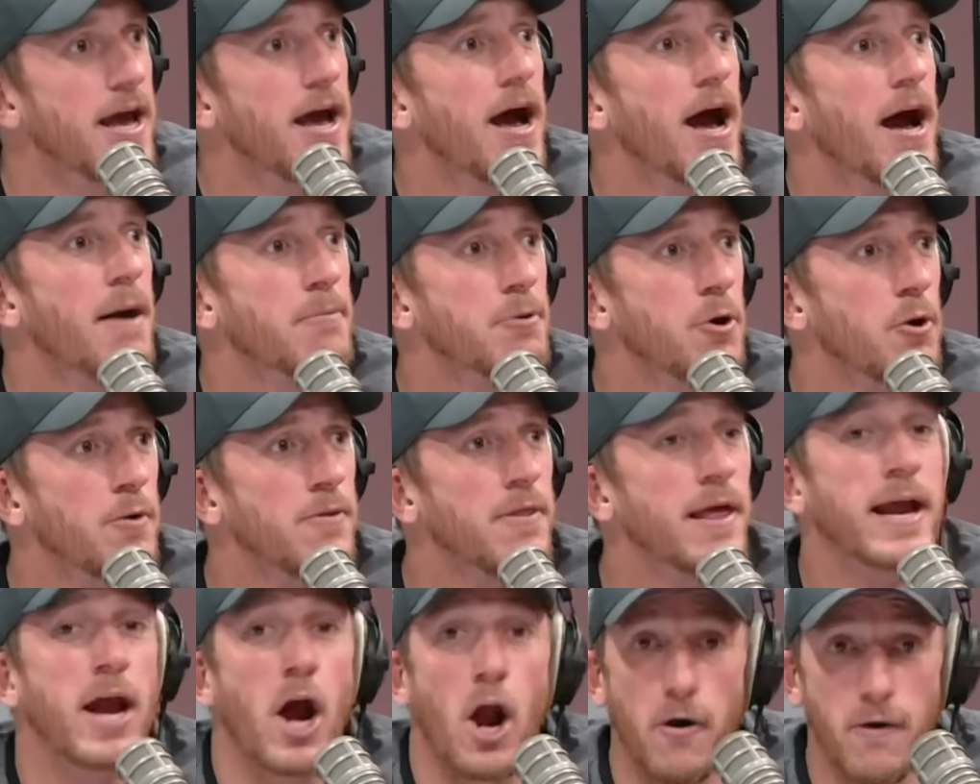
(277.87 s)
I'm going
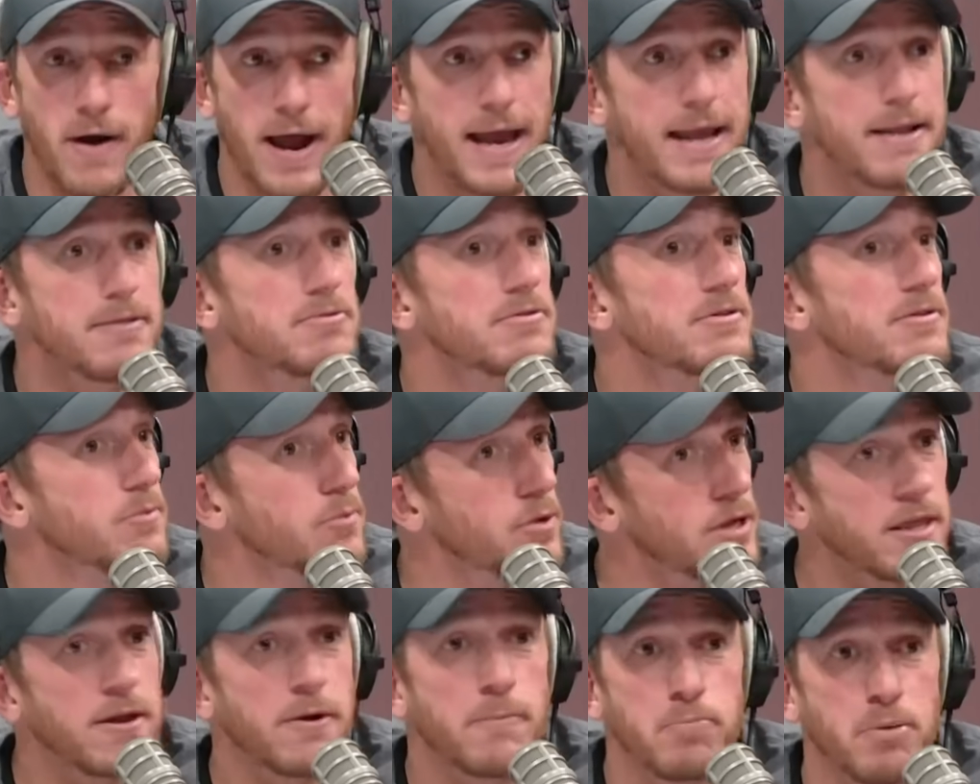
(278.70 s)
like, all right,
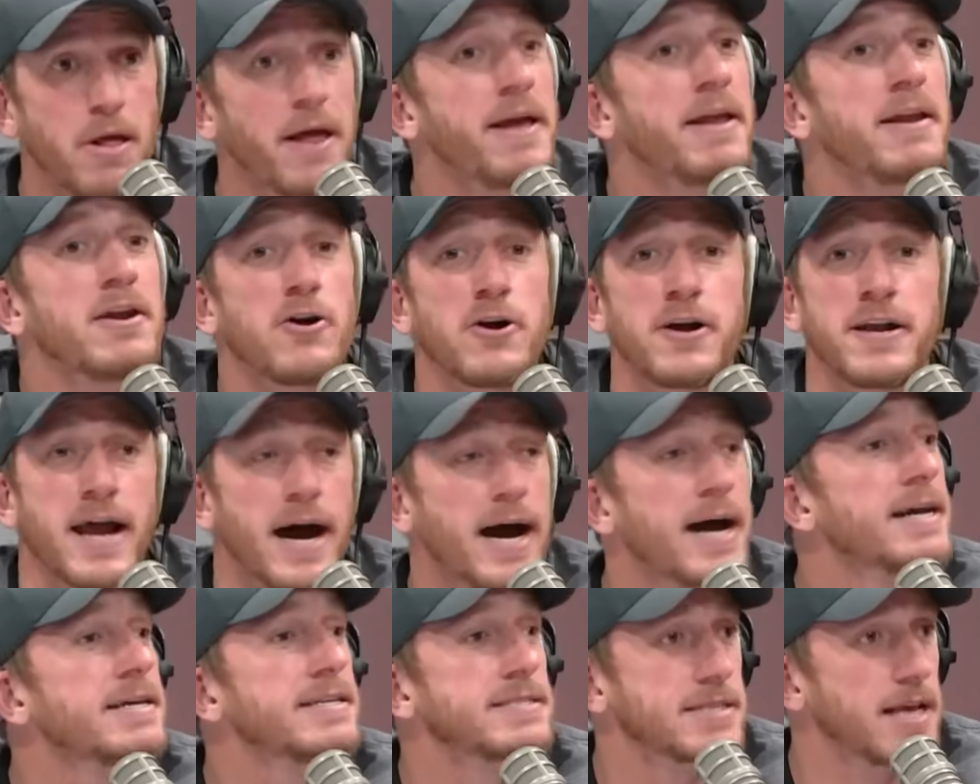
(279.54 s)
well, they're playing on
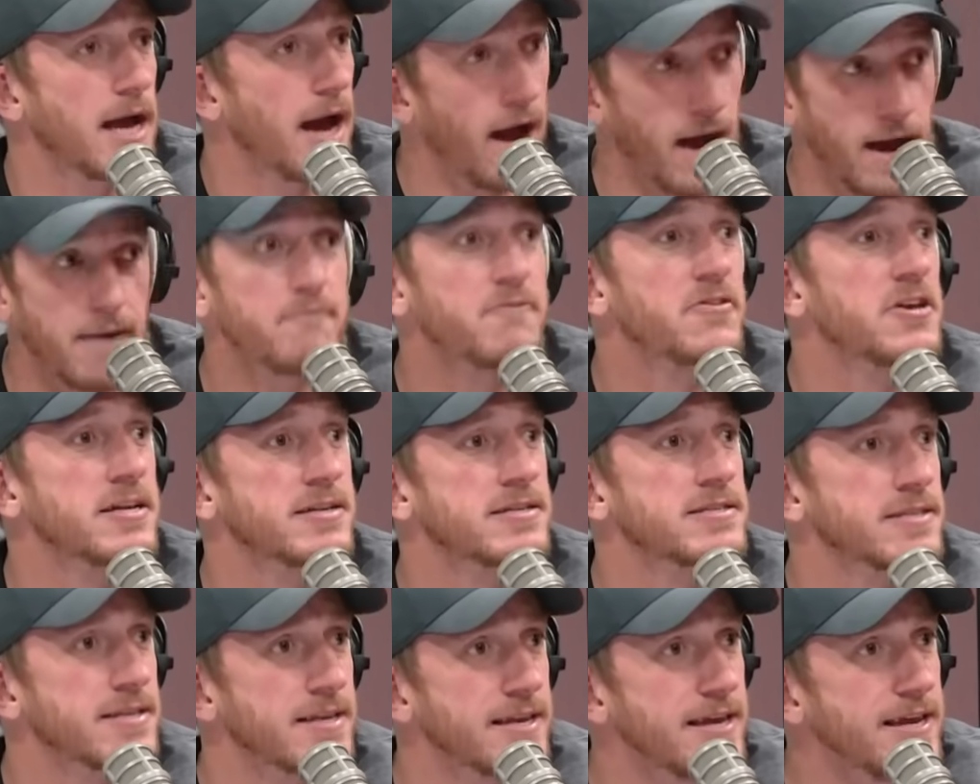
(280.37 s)
ice,
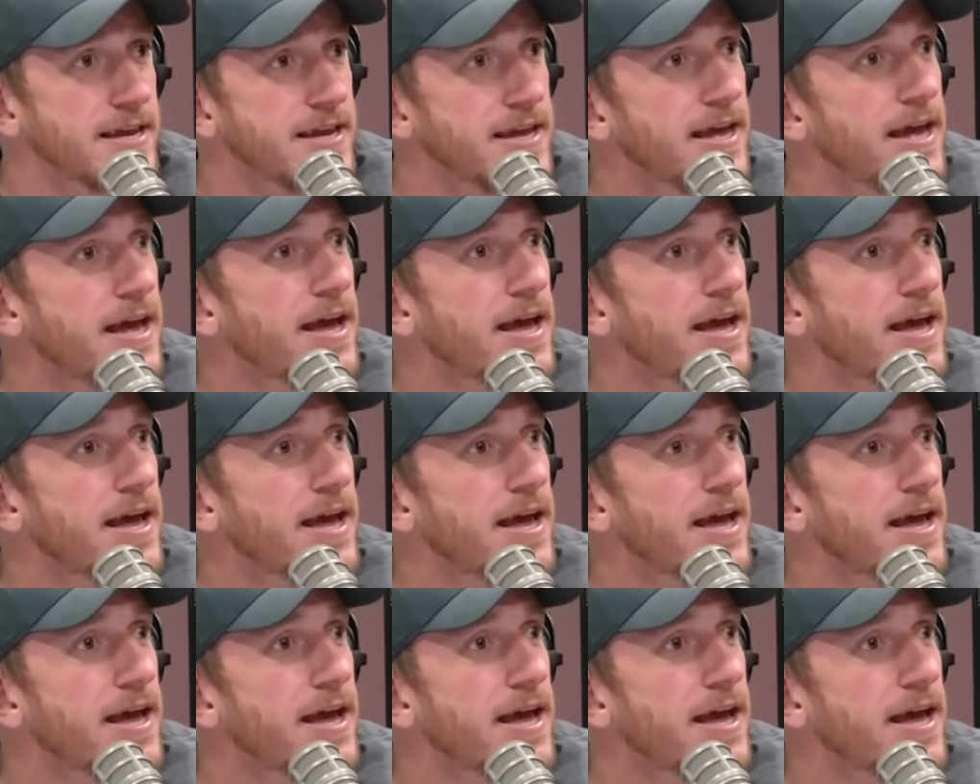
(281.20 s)
obviously.